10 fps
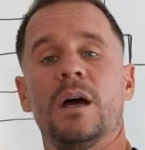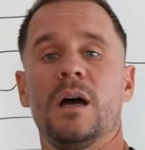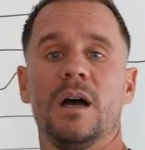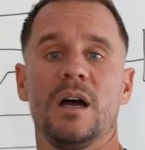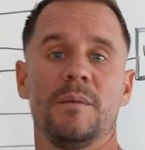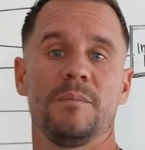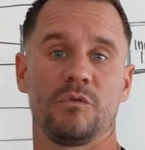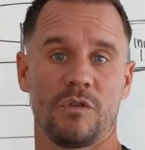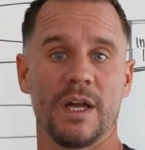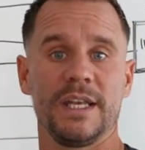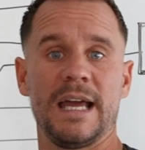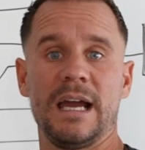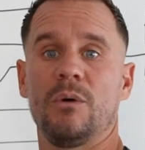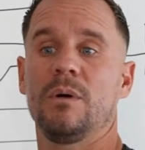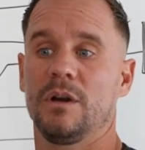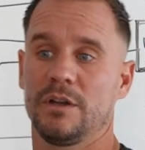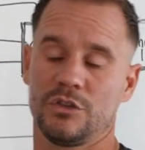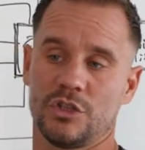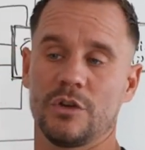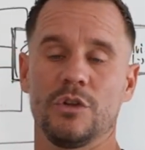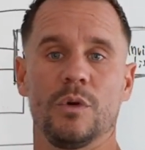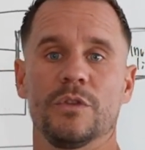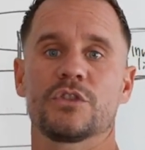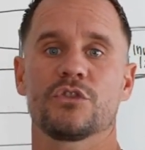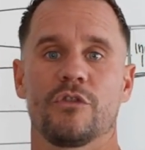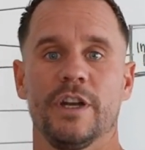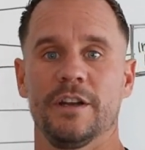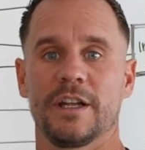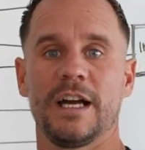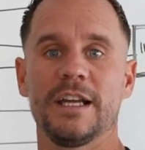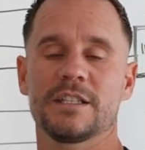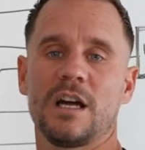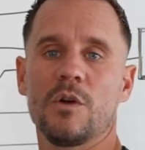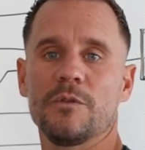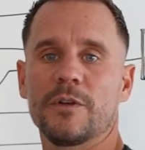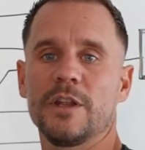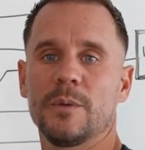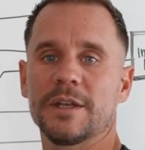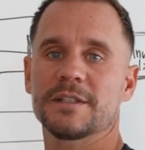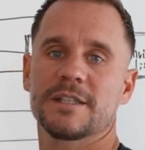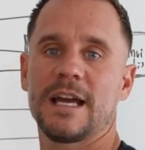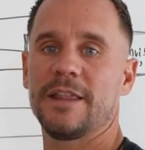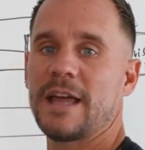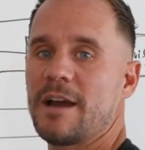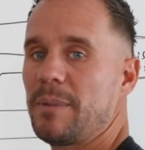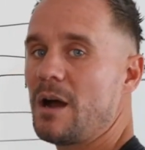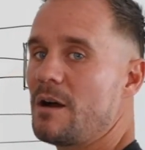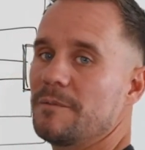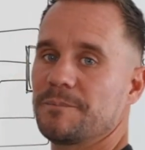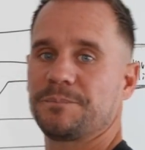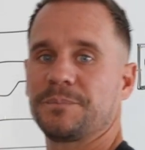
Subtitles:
Right now, I'm going to show you on the screen. Okay? So hopefully you understand that part.